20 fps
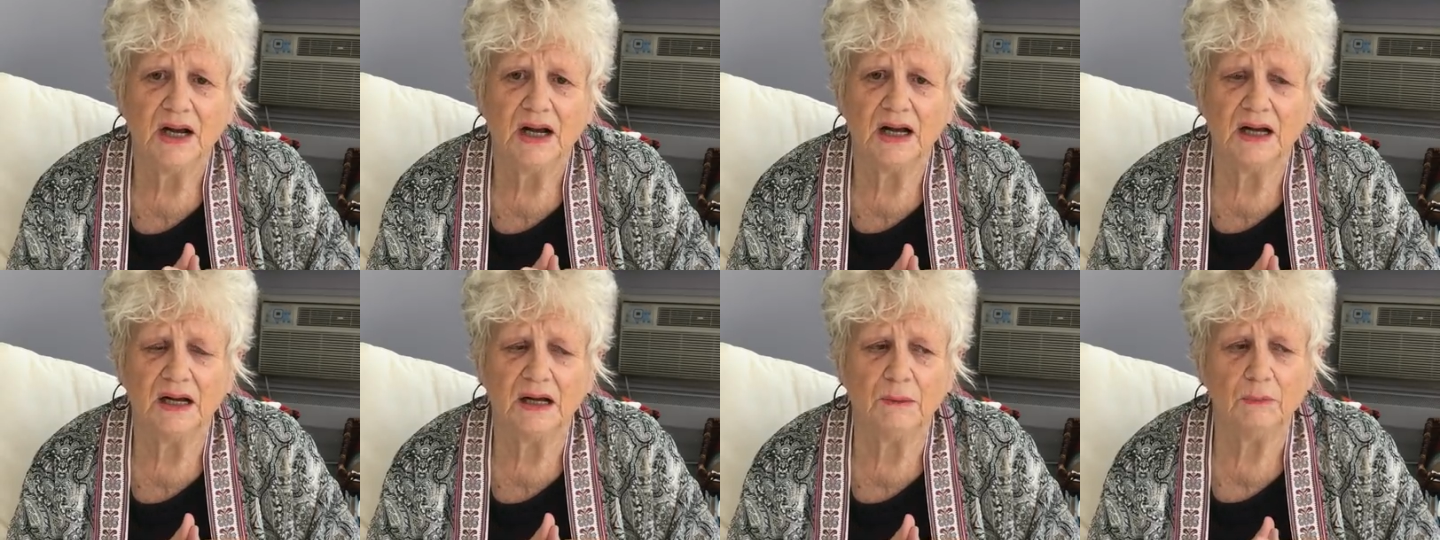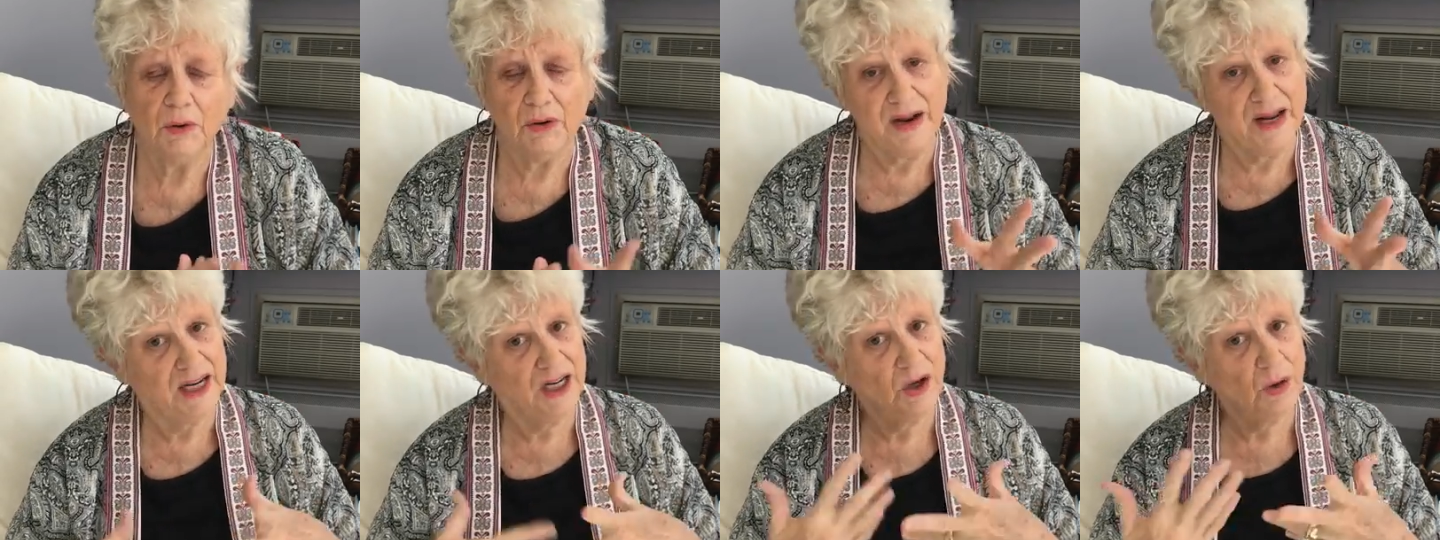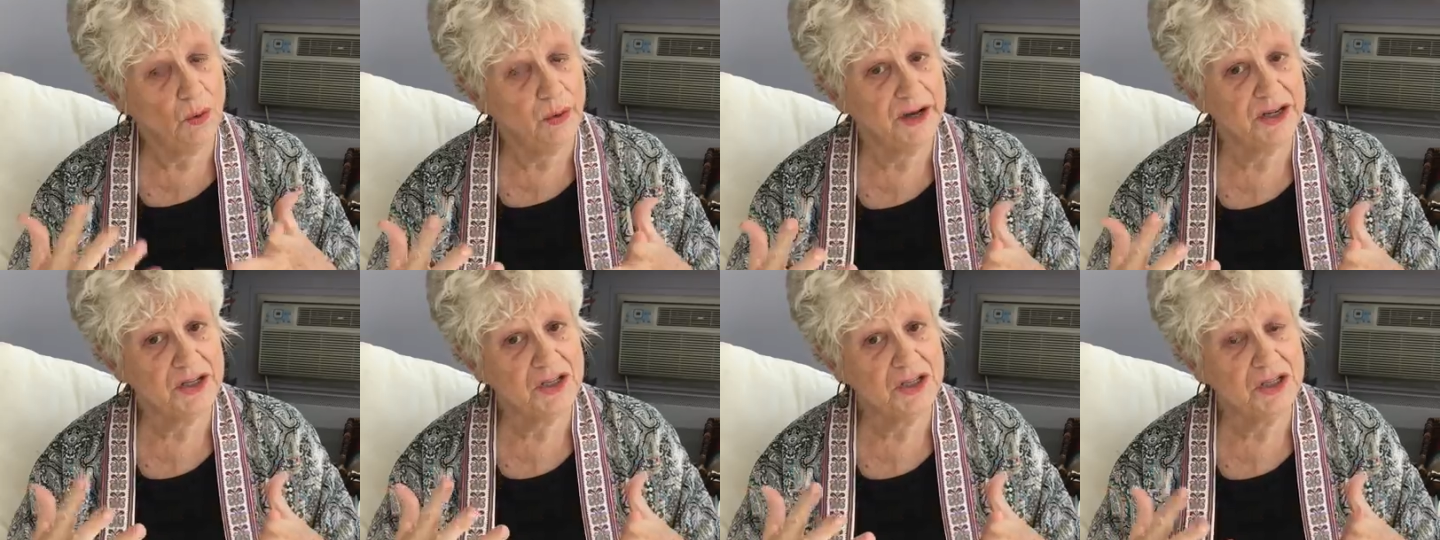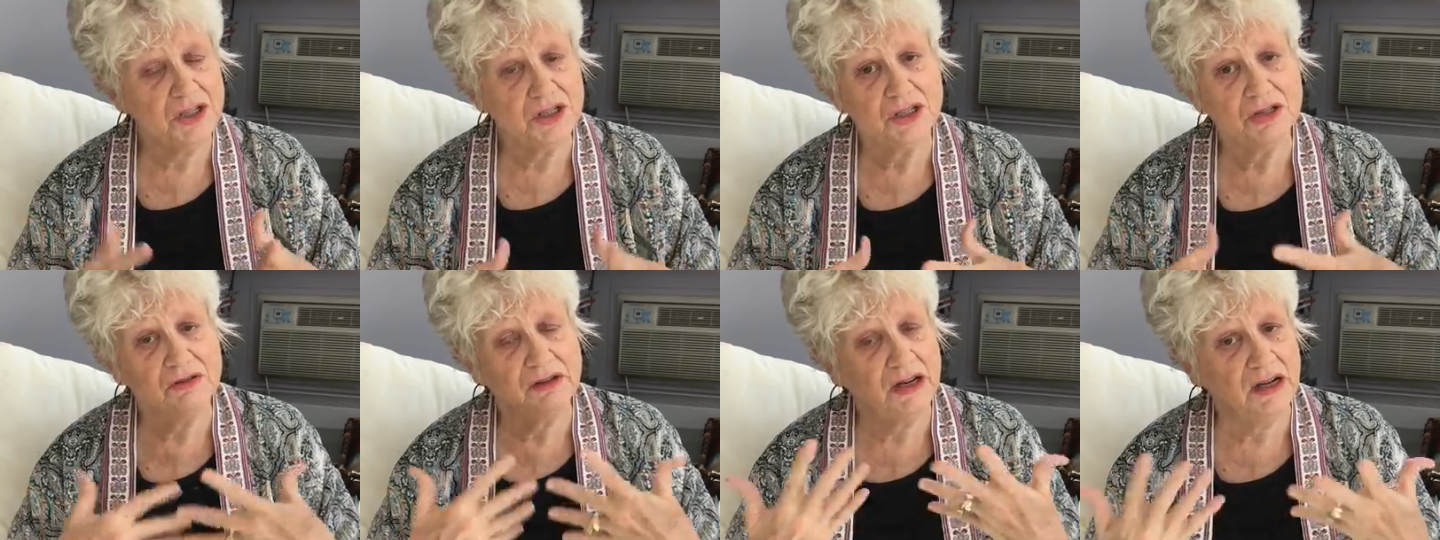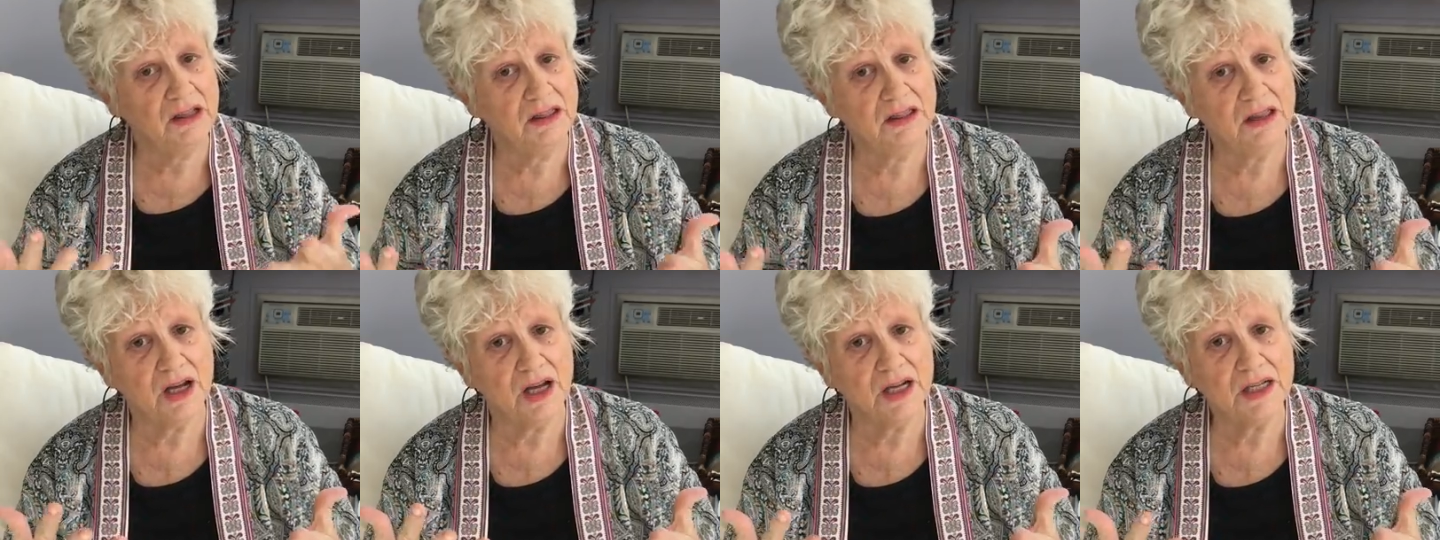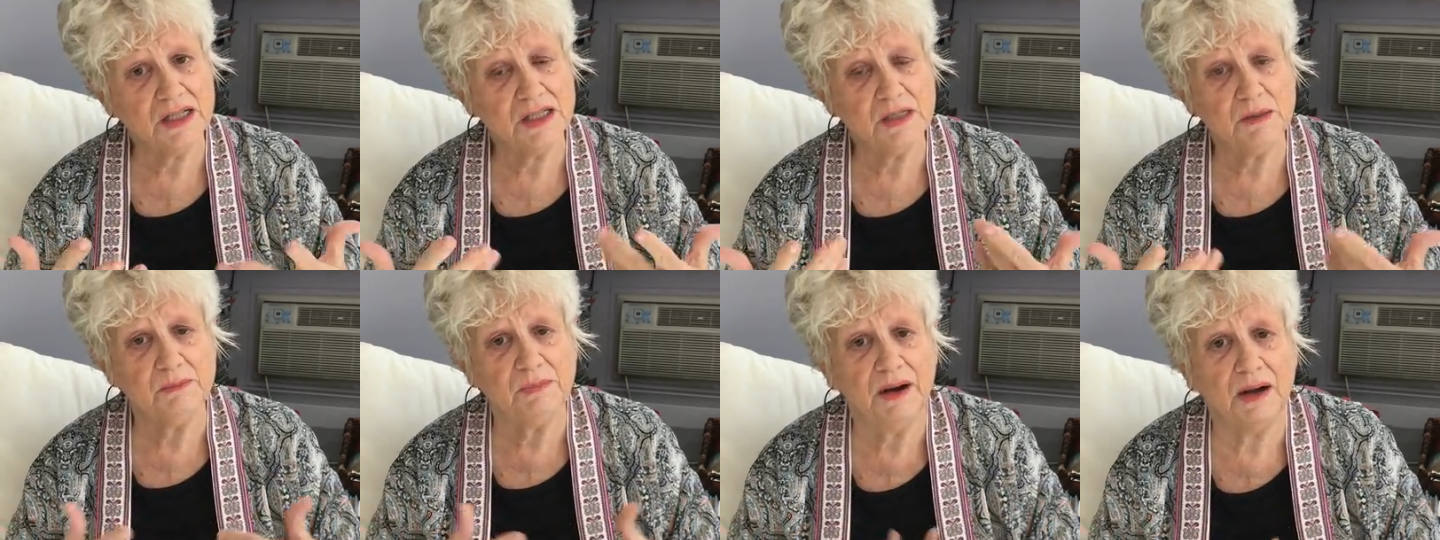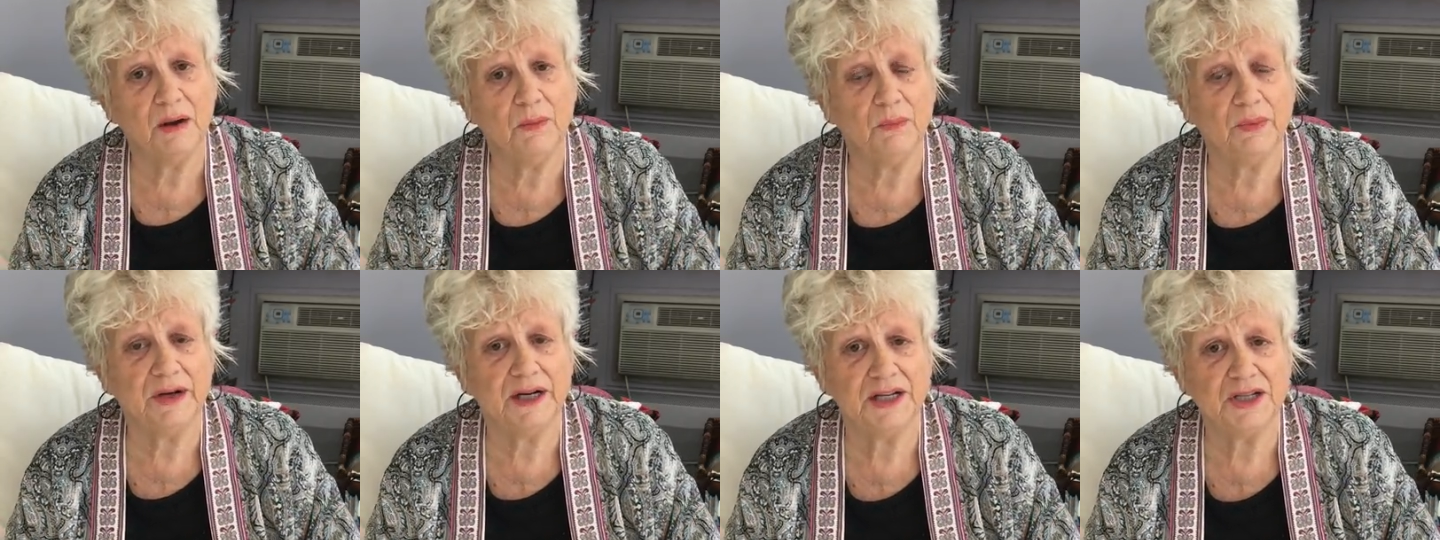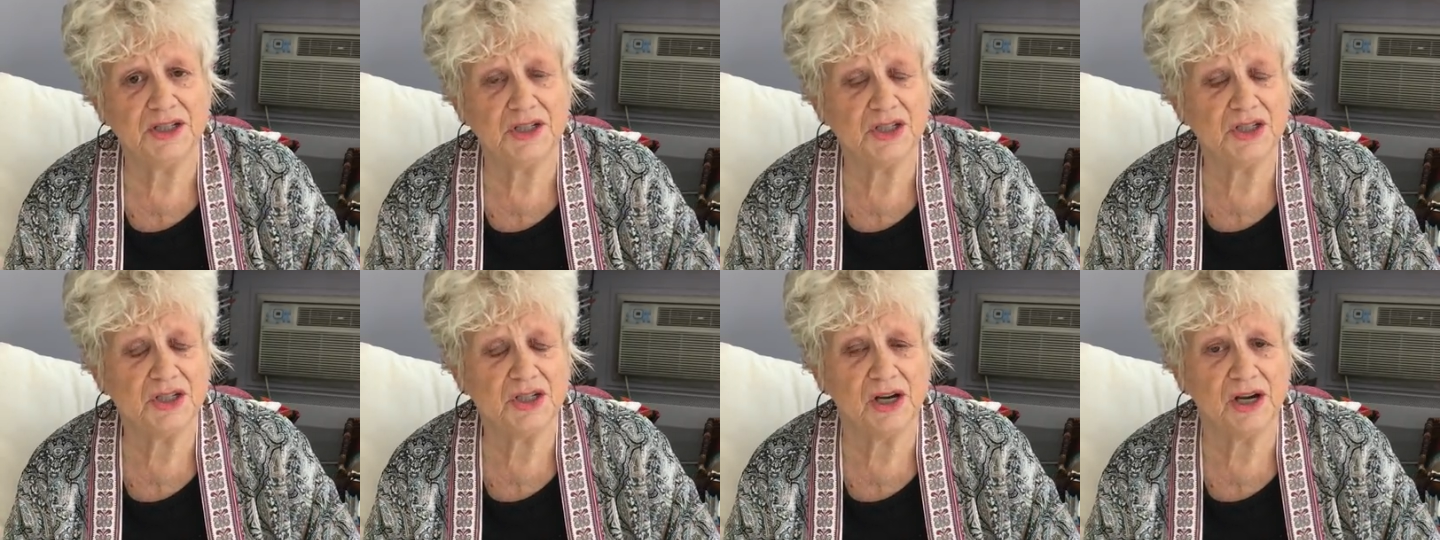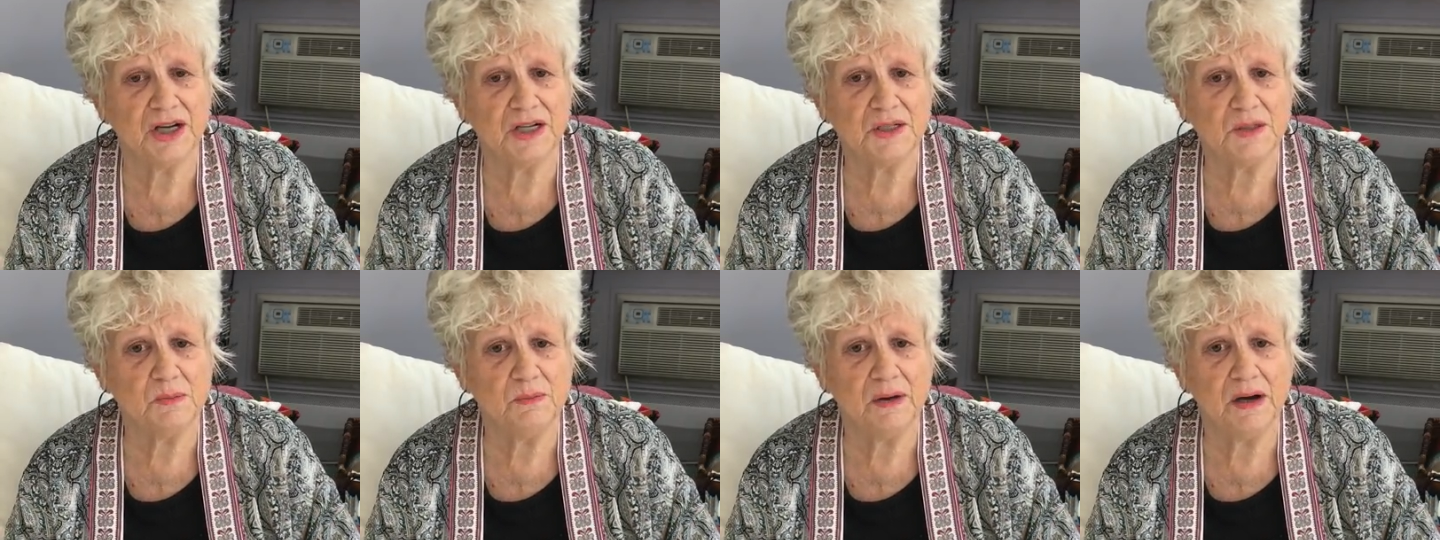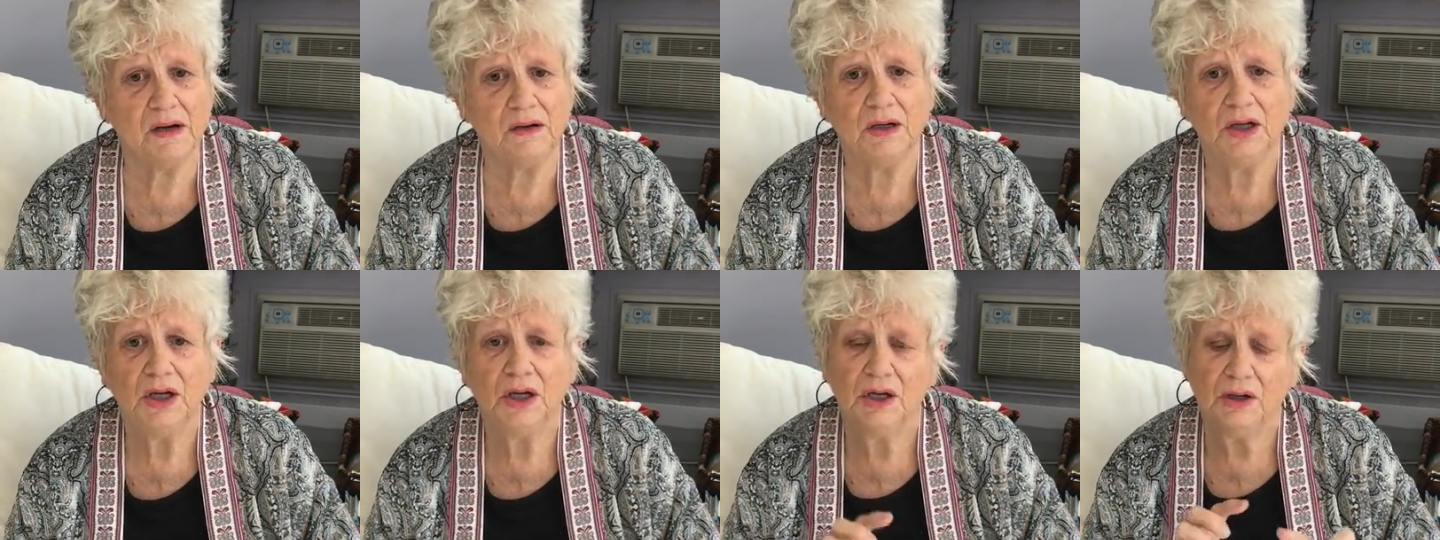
um, or any questions or any thoughts about what I just talked about,